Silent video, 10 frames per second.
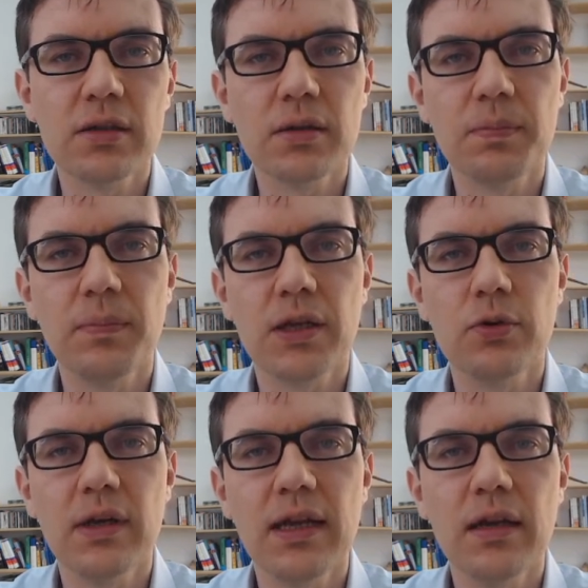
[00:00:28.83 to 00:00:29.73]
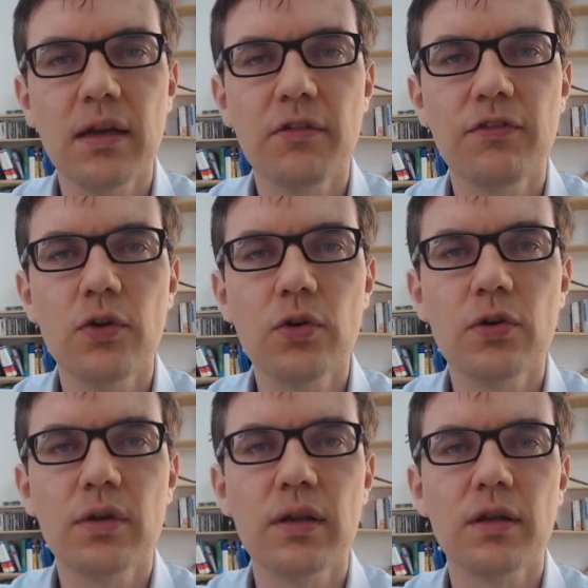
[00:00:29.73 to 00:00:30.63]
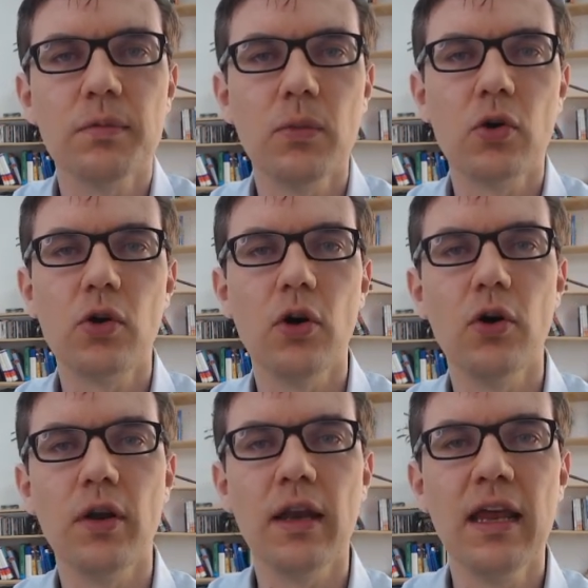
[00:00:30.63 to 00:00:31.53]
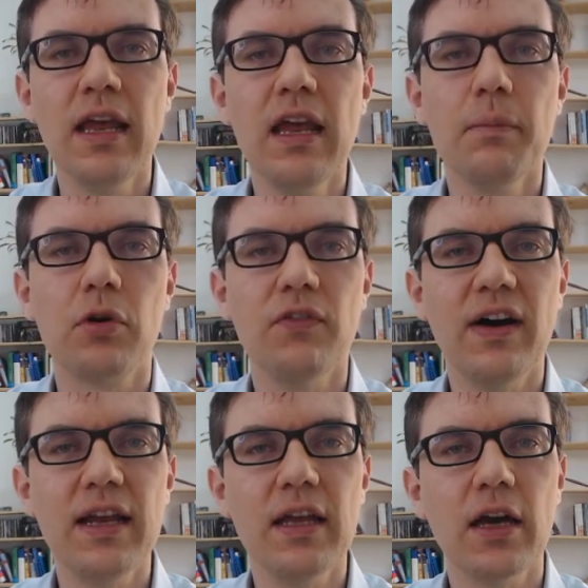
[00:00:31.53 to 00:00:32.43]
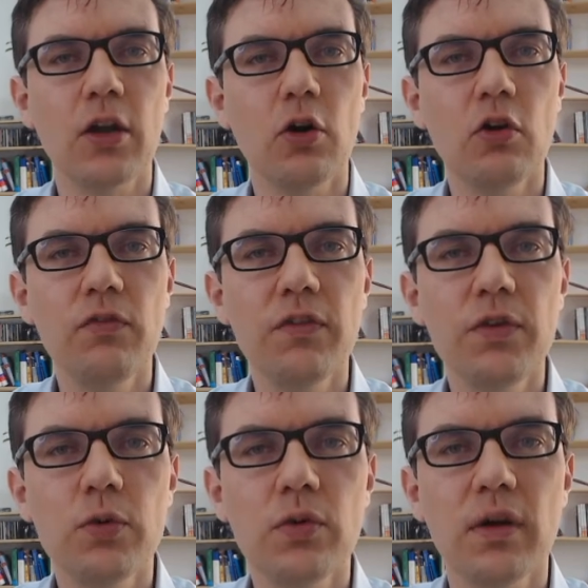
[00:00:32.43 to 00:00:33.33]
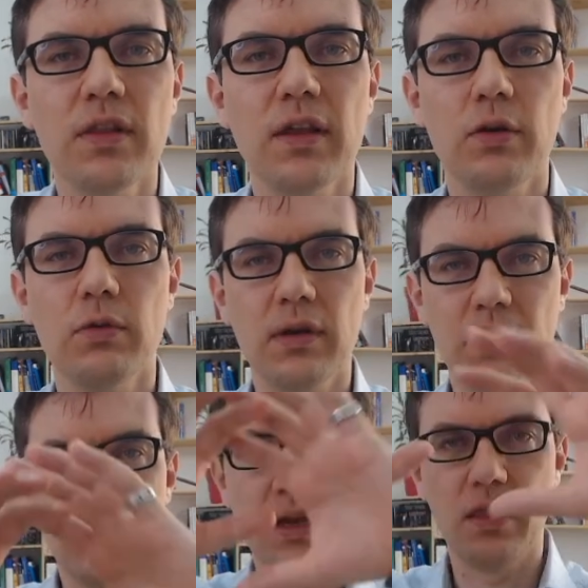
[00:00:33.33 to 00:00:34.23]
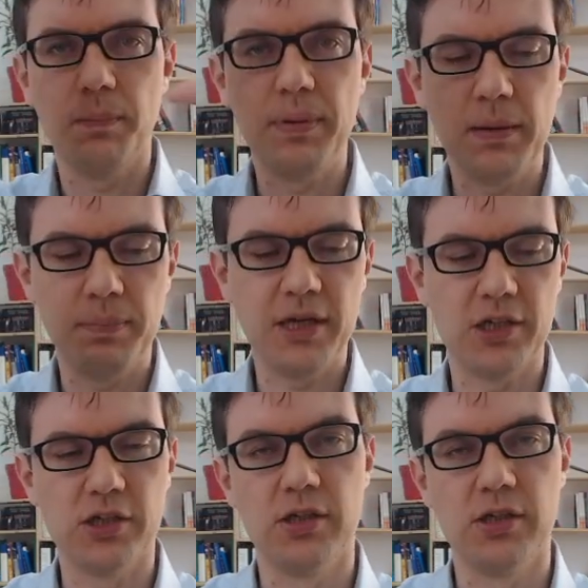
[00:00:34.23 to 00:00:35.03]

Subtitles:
but today focus is more on providing an overview that you get the big picture.